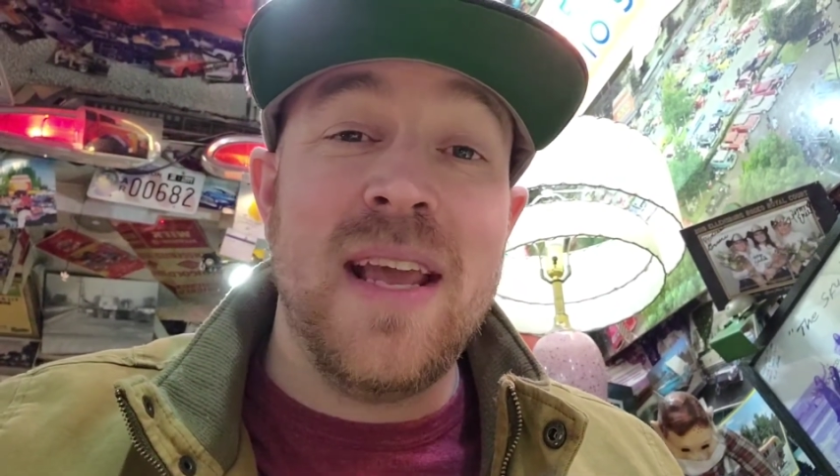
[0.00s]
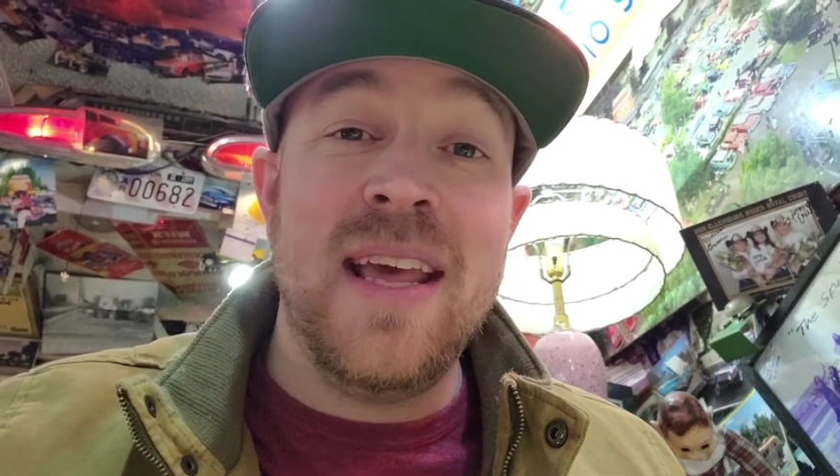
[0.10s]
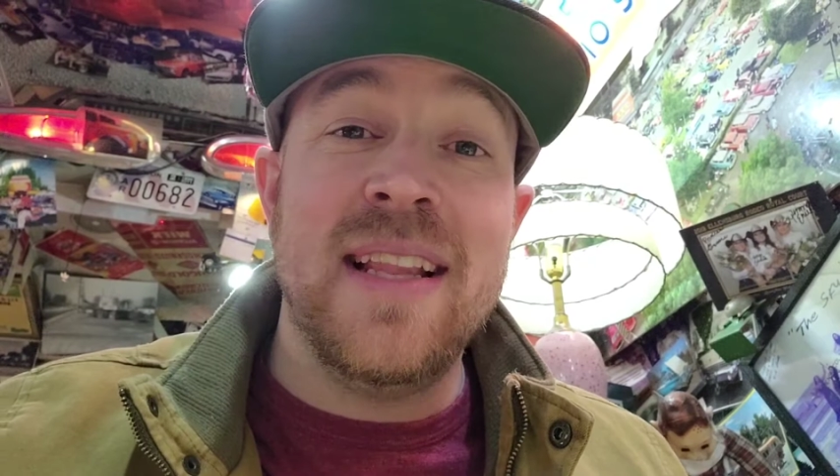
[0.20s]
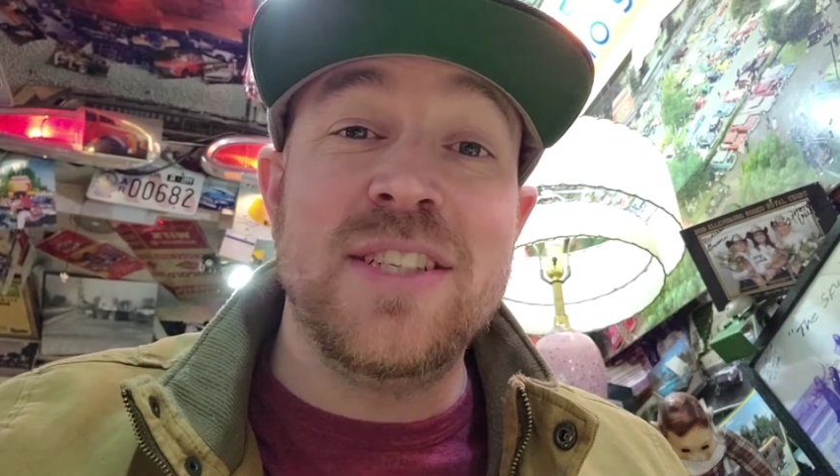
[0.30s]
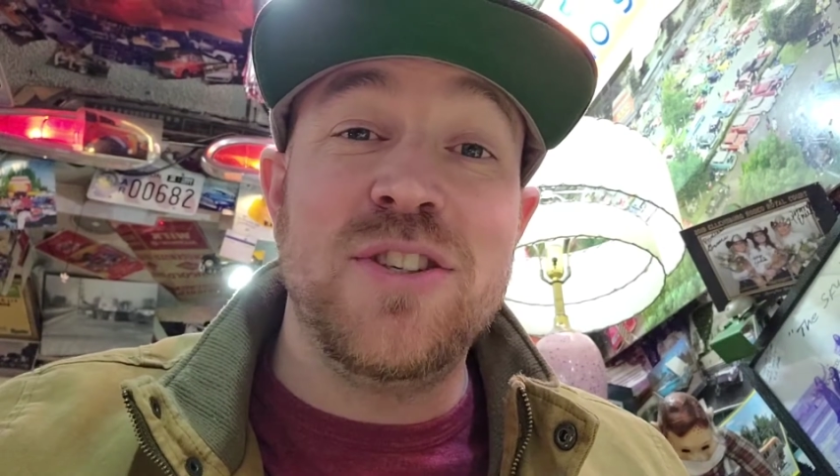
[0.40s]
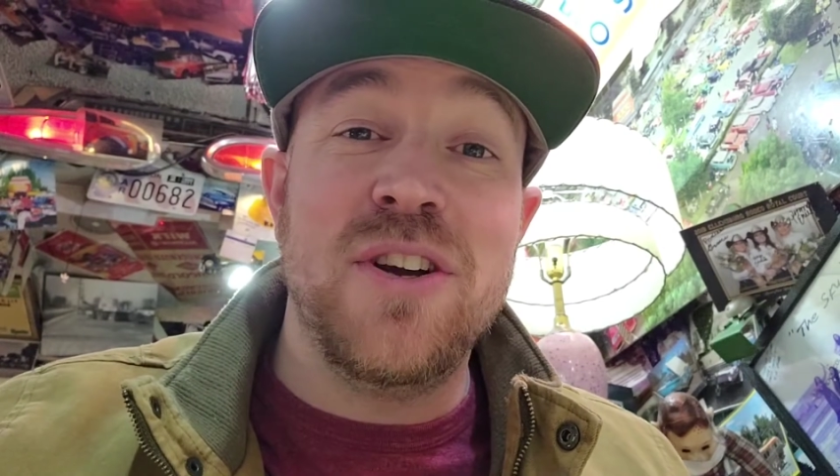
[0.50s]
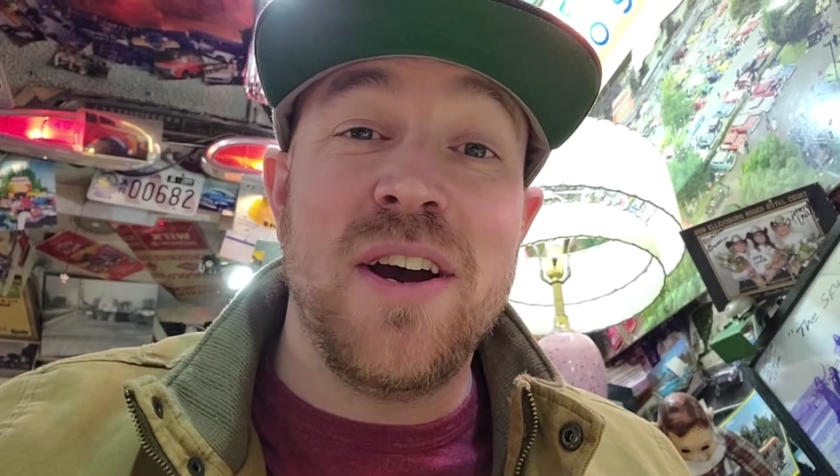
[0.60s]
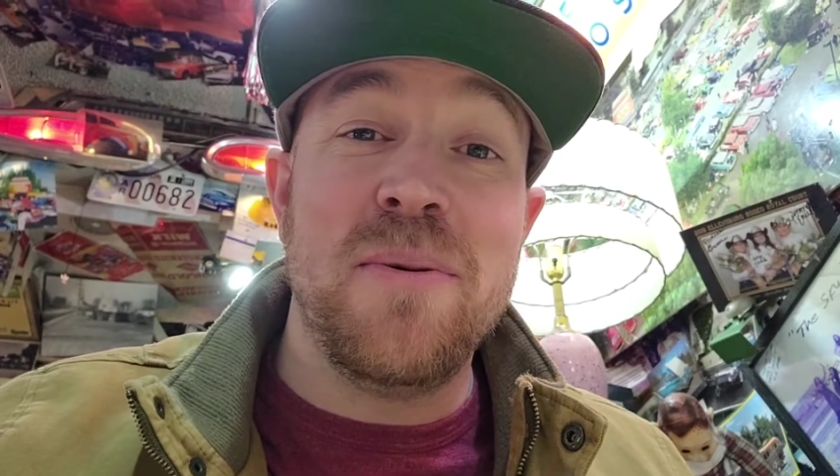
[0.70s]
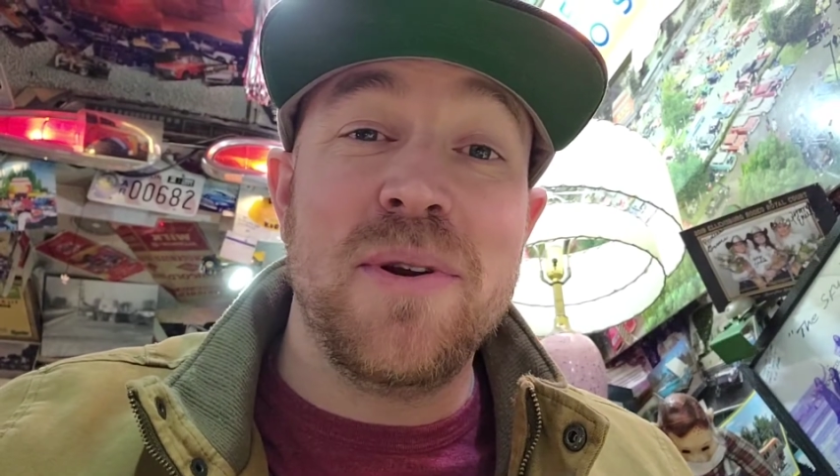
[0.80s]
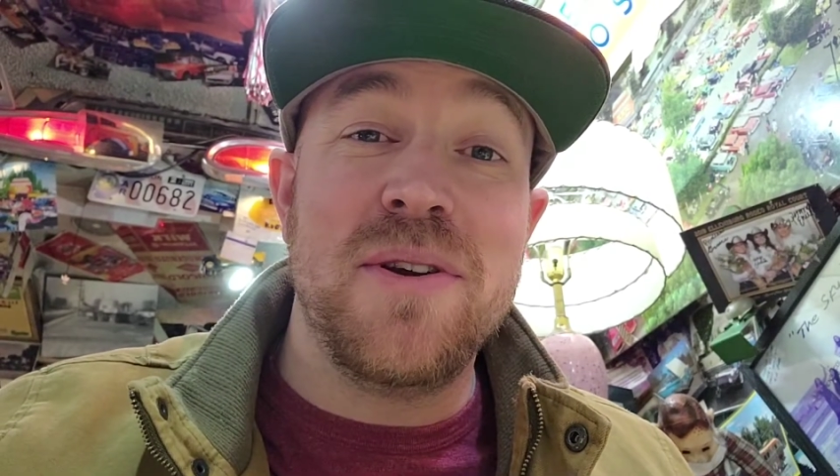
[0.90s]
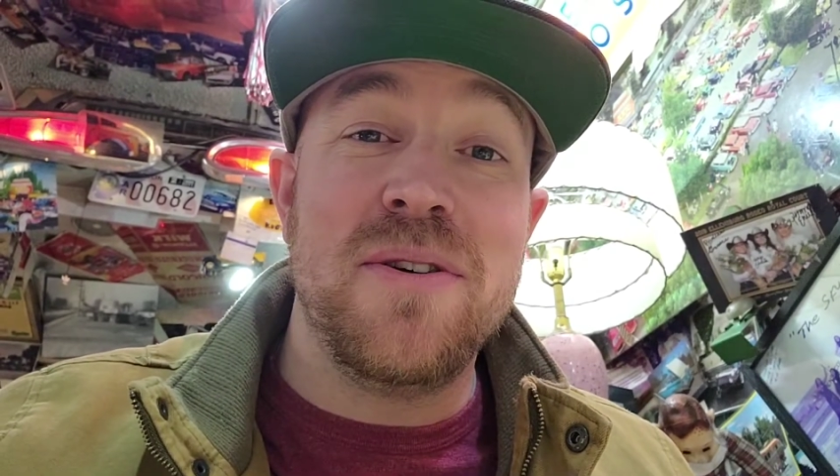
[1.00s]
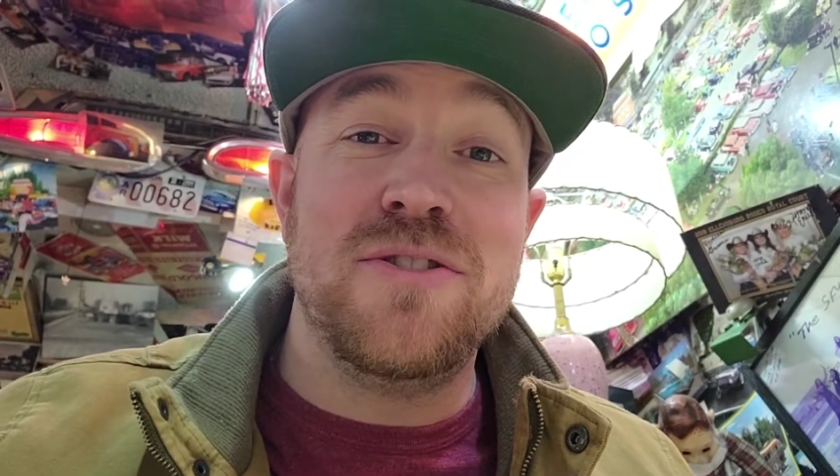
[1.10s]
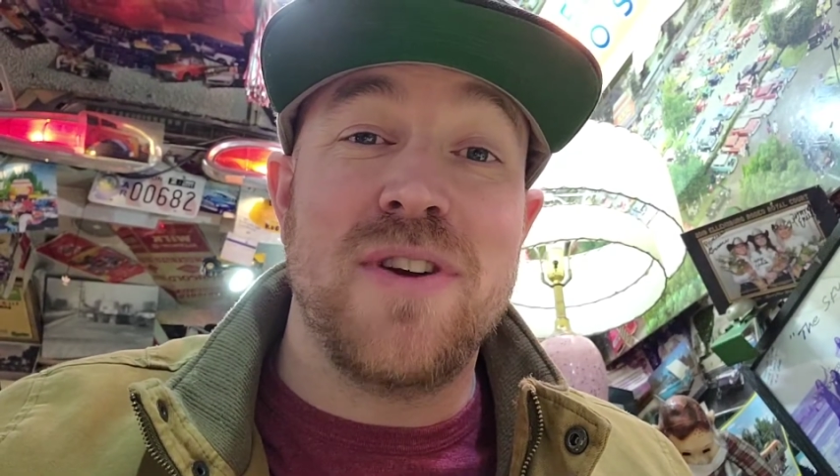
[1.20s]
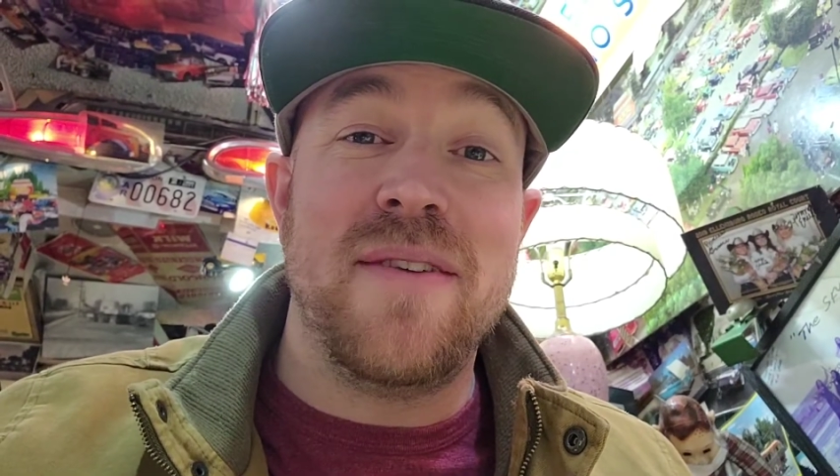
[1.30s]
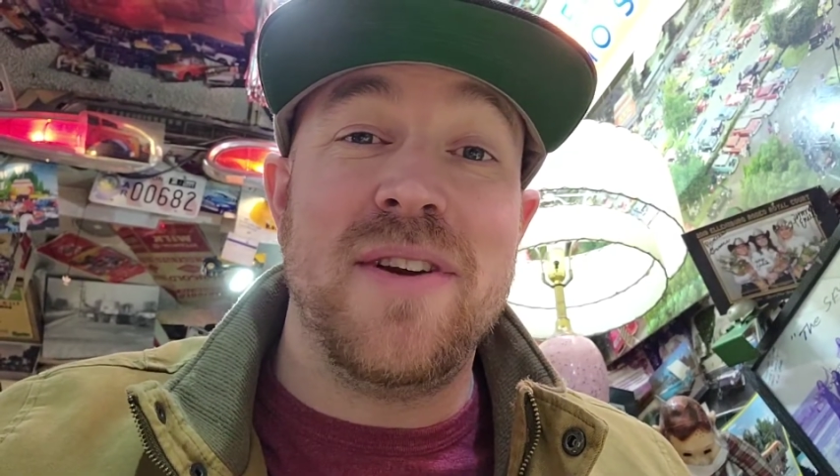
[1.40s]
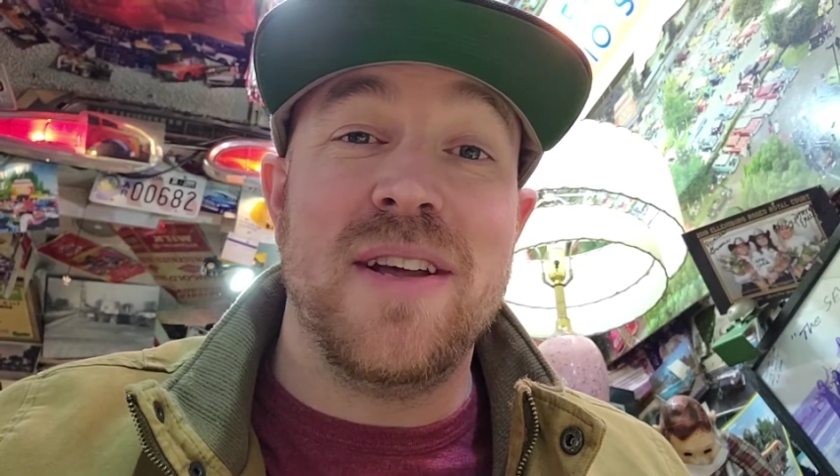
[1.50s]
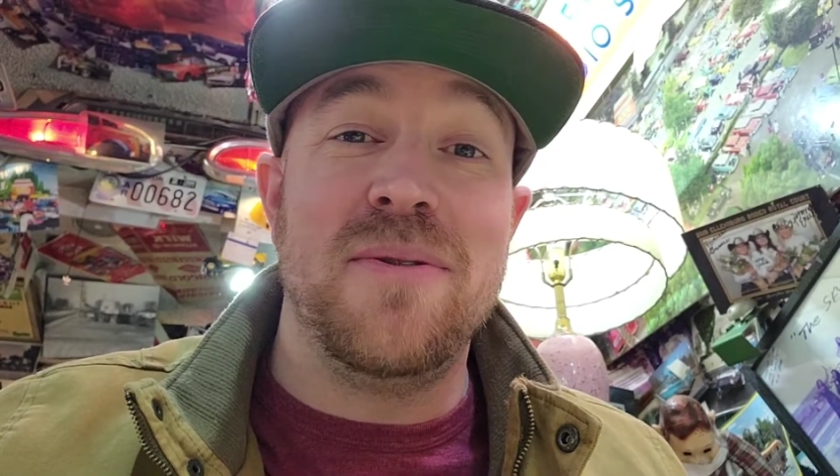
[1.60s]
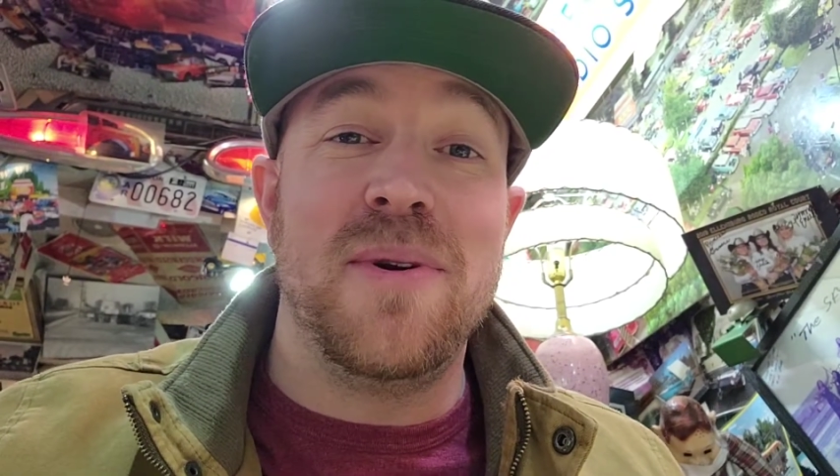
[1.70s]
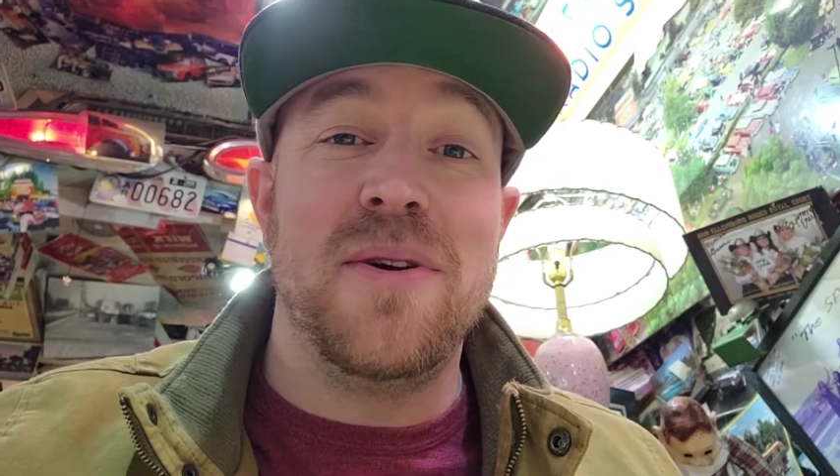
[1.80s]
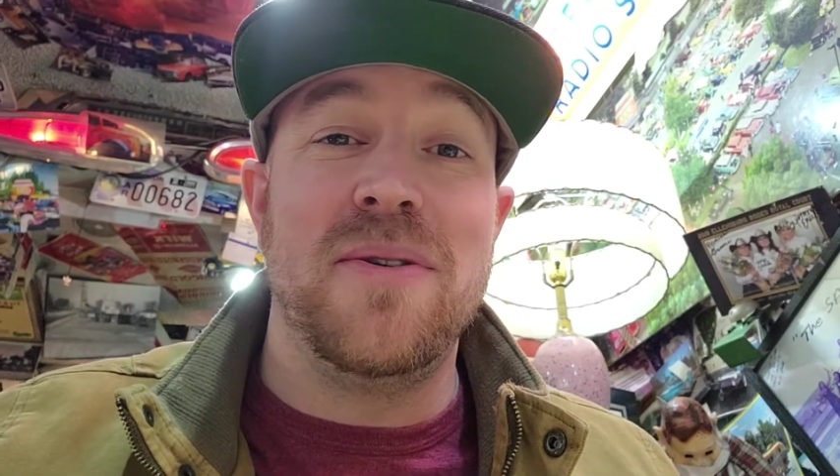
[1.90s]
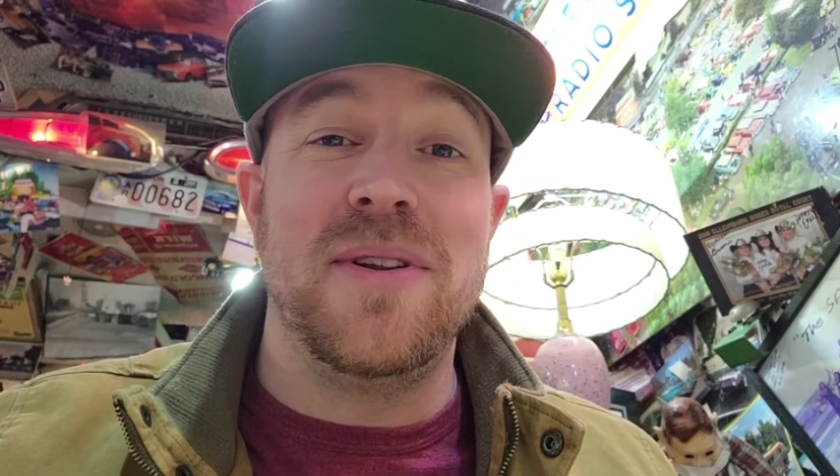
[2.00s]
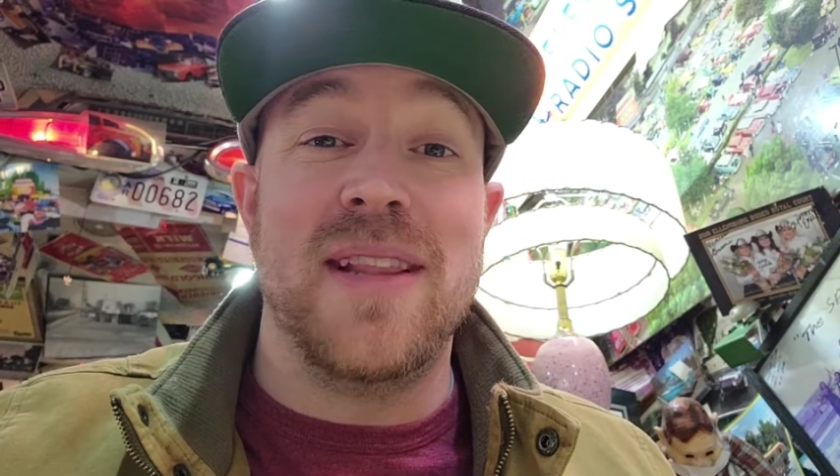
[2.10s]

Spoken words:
and let you know how we're doing driving down the road